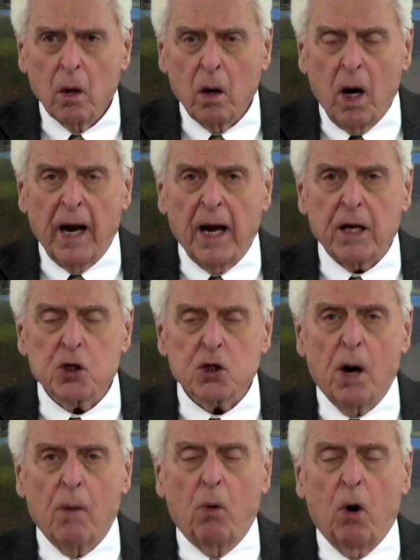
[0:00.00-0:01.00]
I had
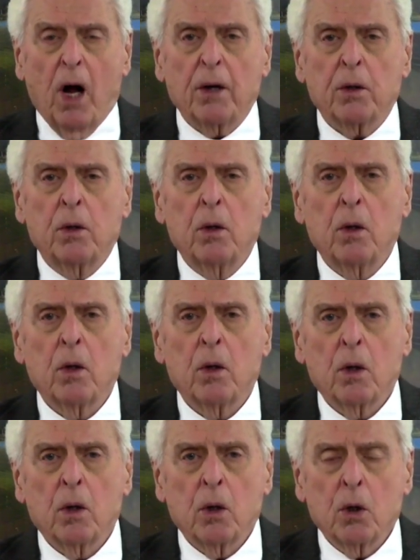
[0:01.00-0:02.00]
someone
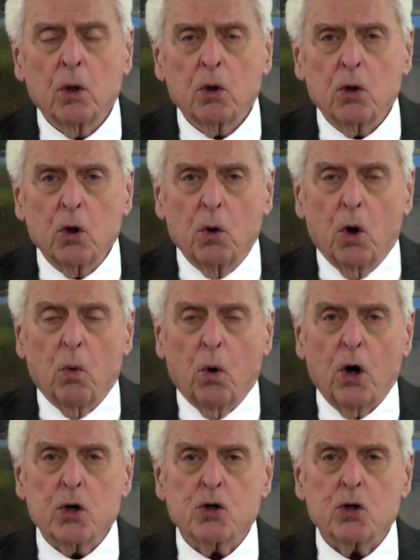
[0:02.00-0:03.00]
do a
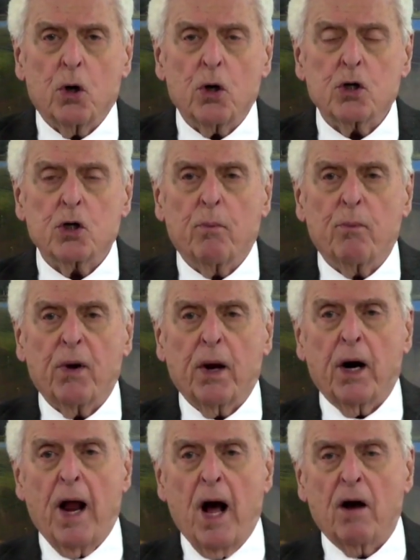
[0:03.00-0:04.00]
word search and
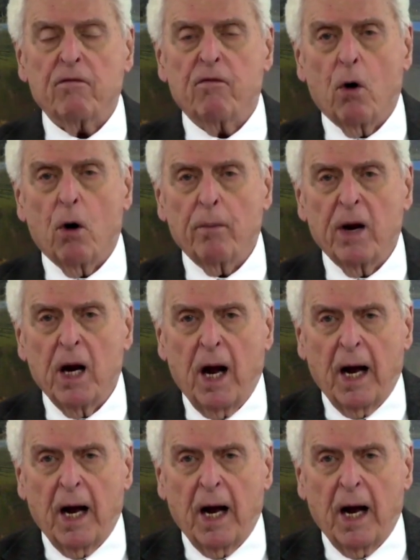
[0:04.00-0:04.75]
print it out for me.